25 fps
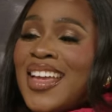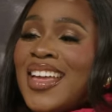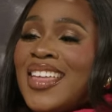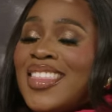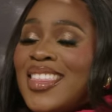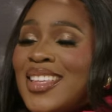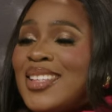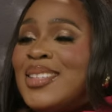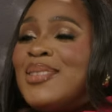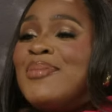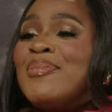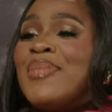
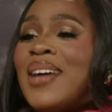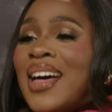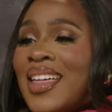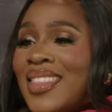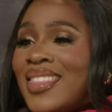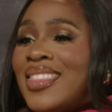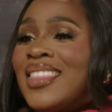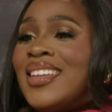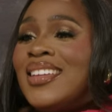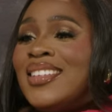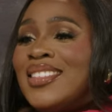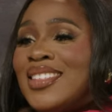there's some
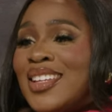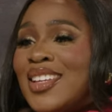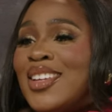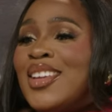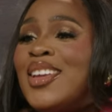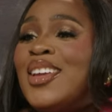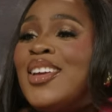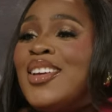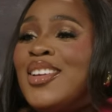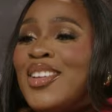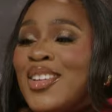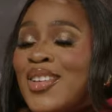bad things
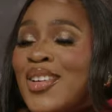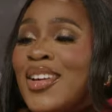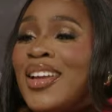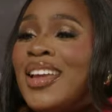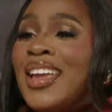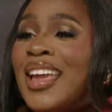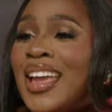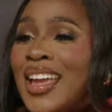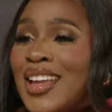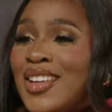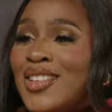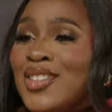that you
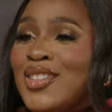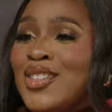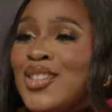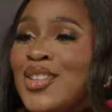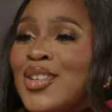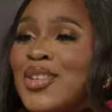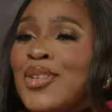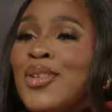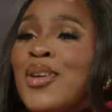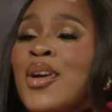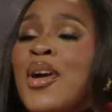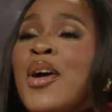can get
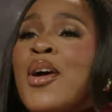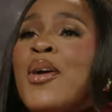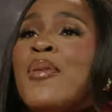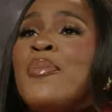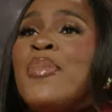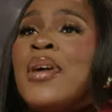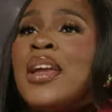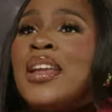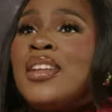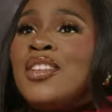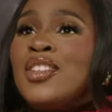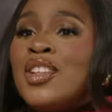into.
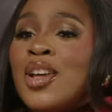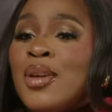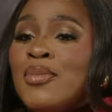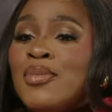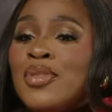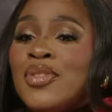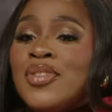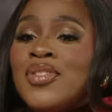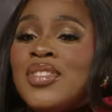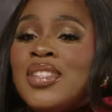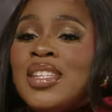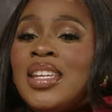But in
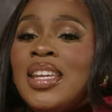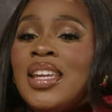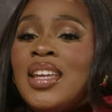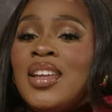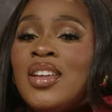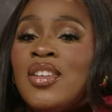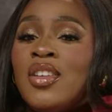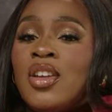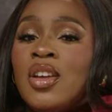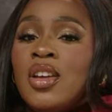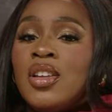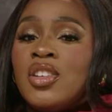terms of
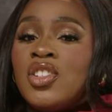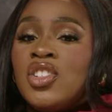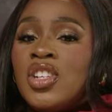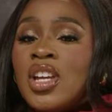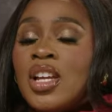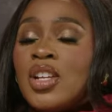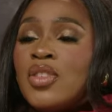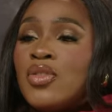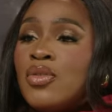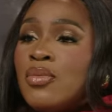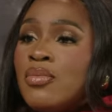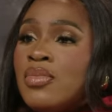seeing
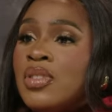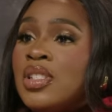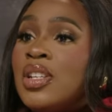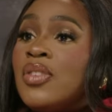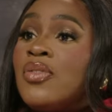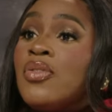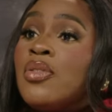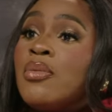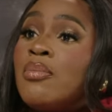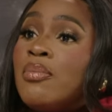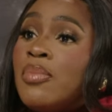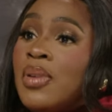checks from
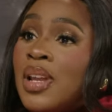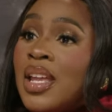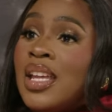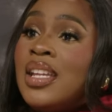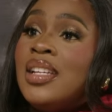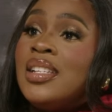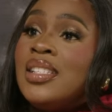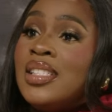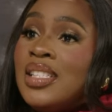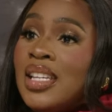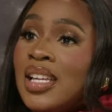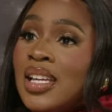different
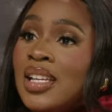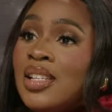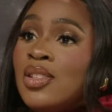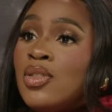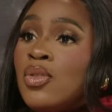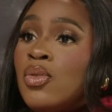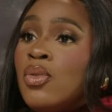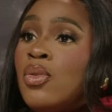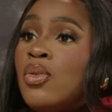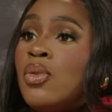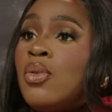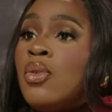places
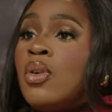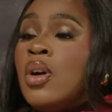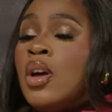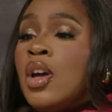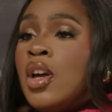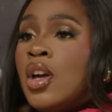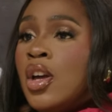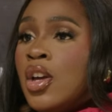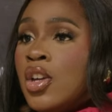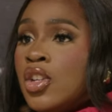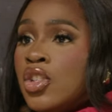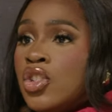or
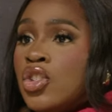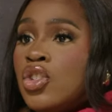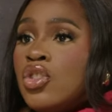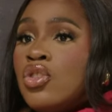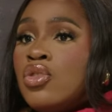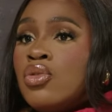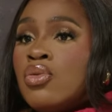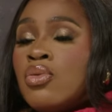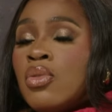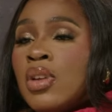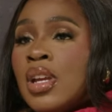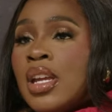
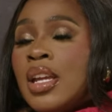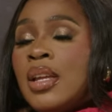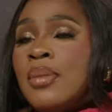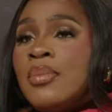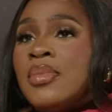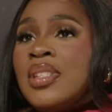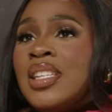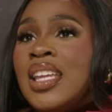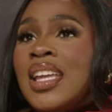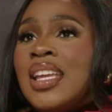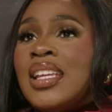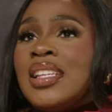
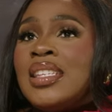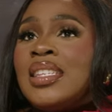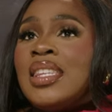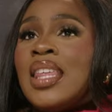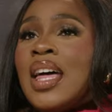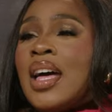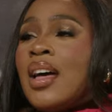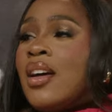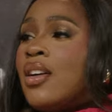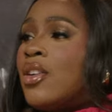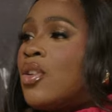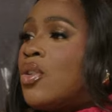streams, is
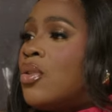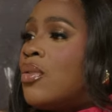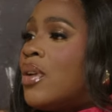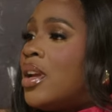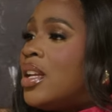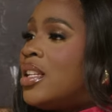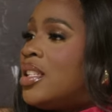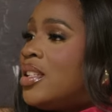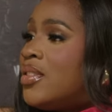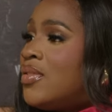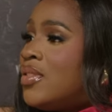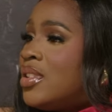that a
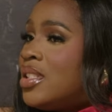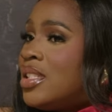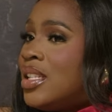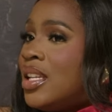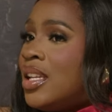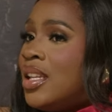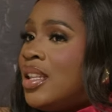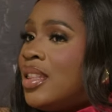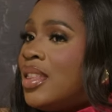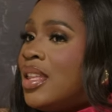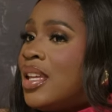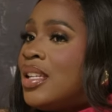
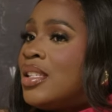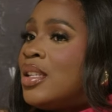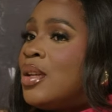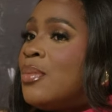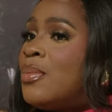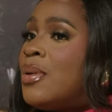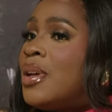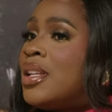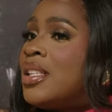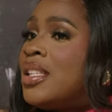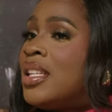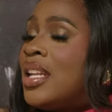creativity thing? Is it a
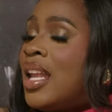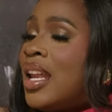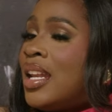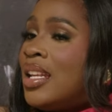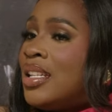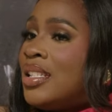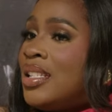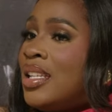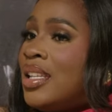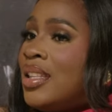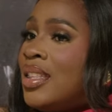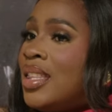
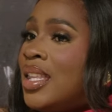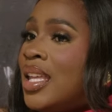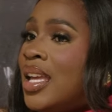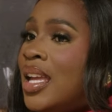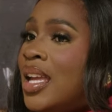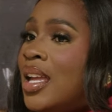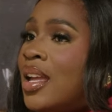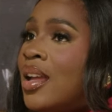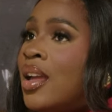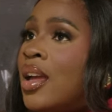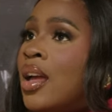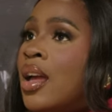personality
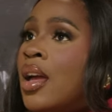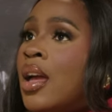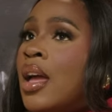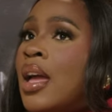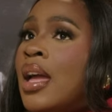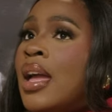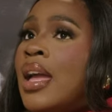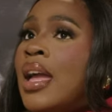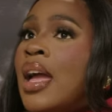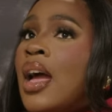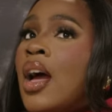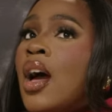
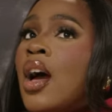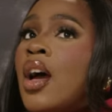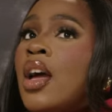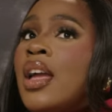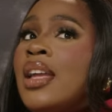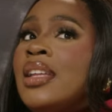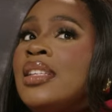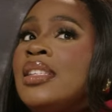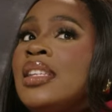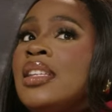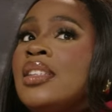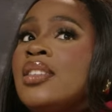thing?
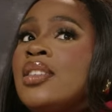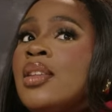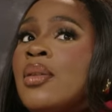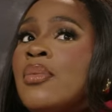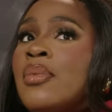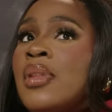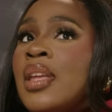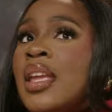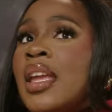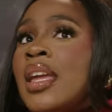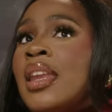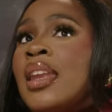Is it
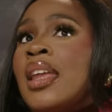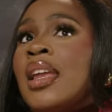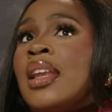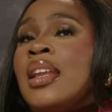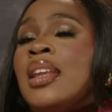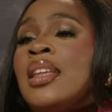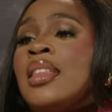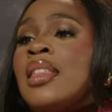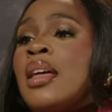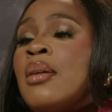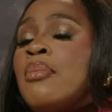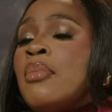something
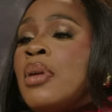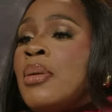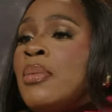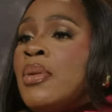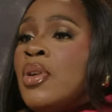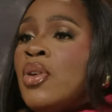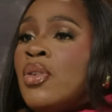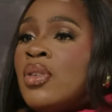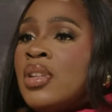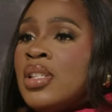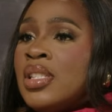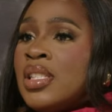innately that
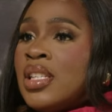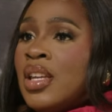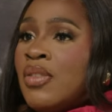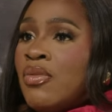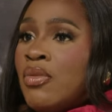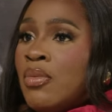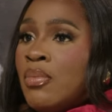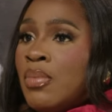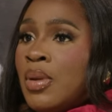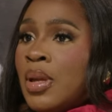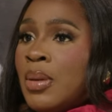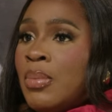maybe God has
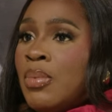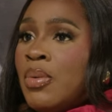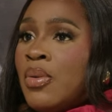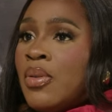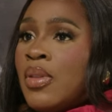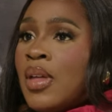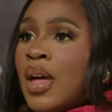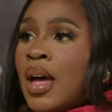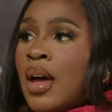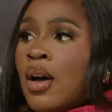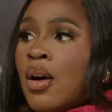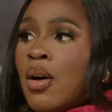given people
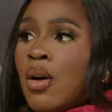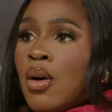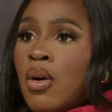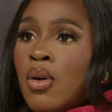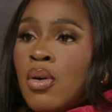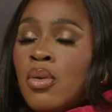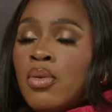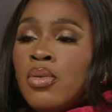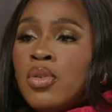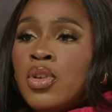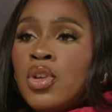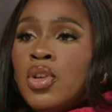that,
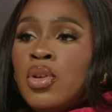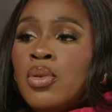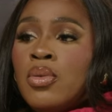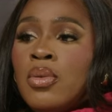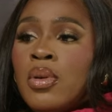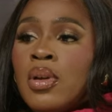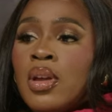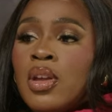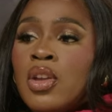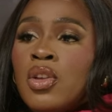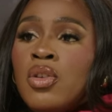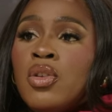
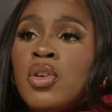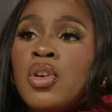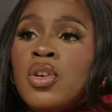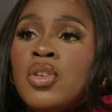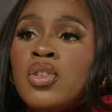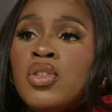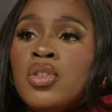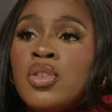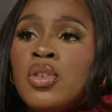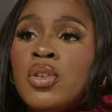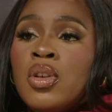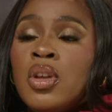you
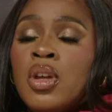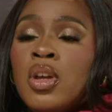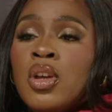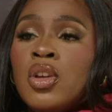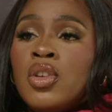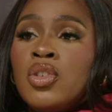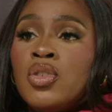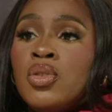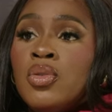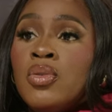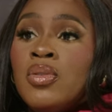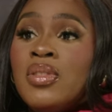can
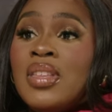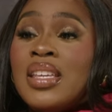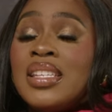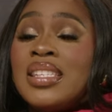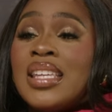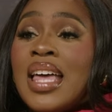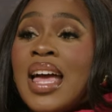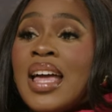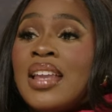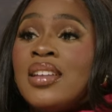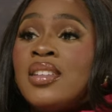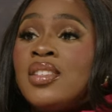do
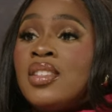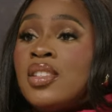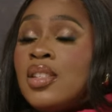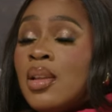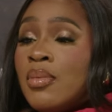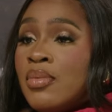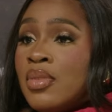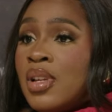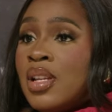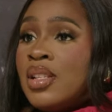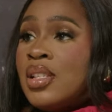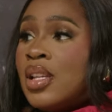this? And
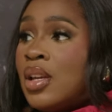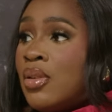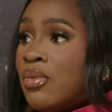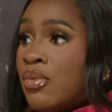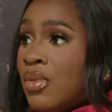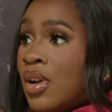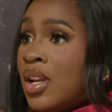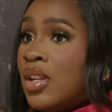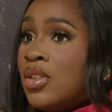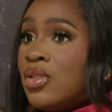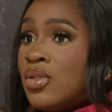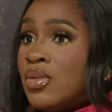sometimes, like
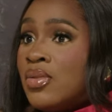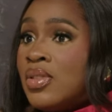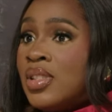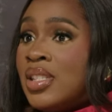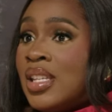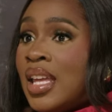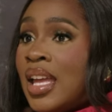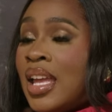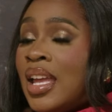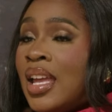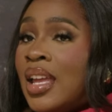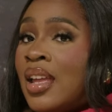Rachel was
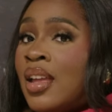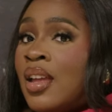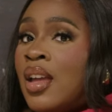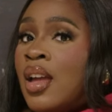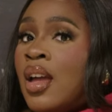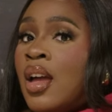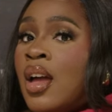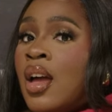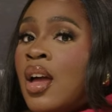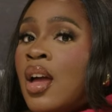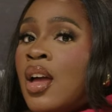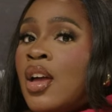saying,
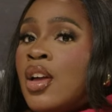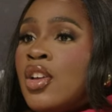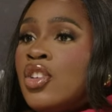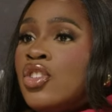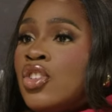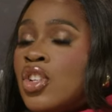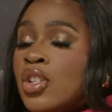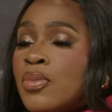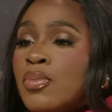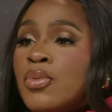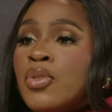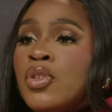
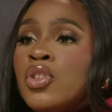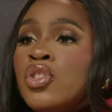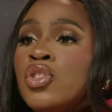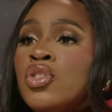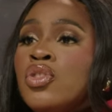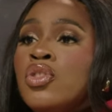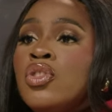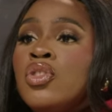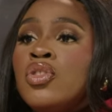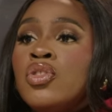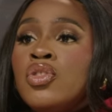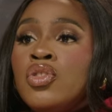just because
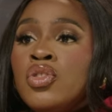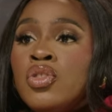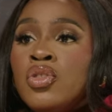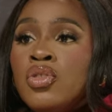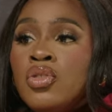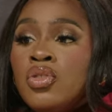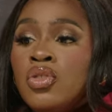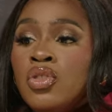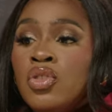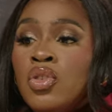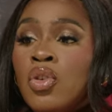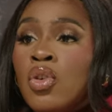
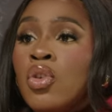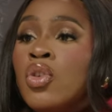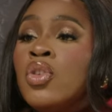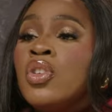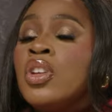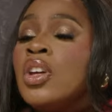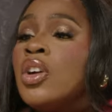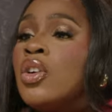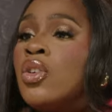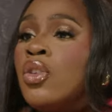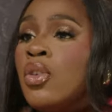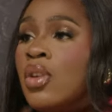you're
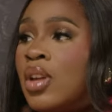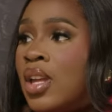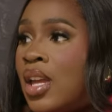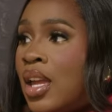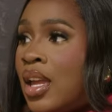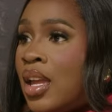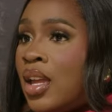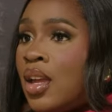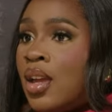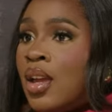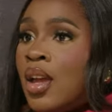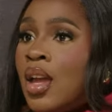good at
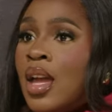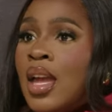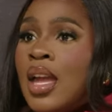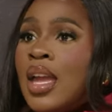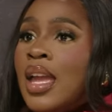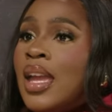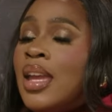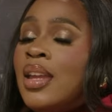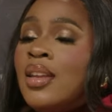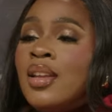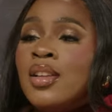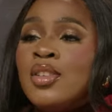cooking,
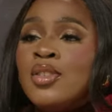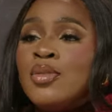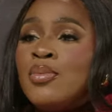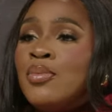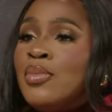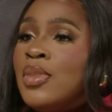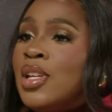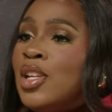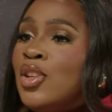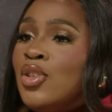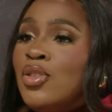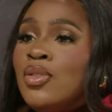it
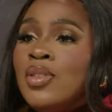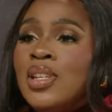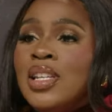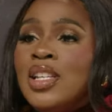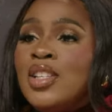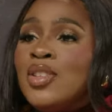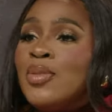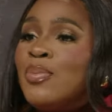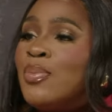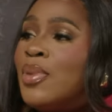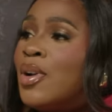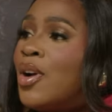doesn't mean you
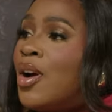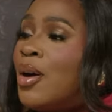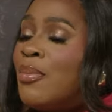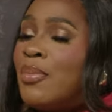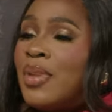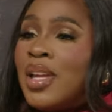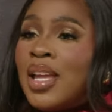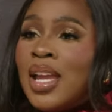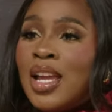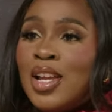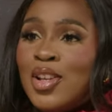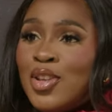need to become
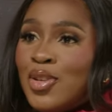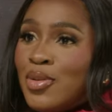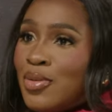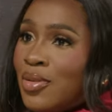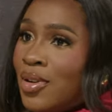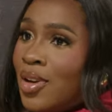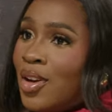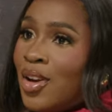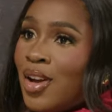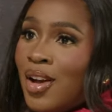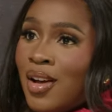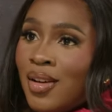a
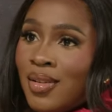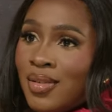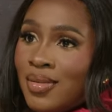caterer, girl.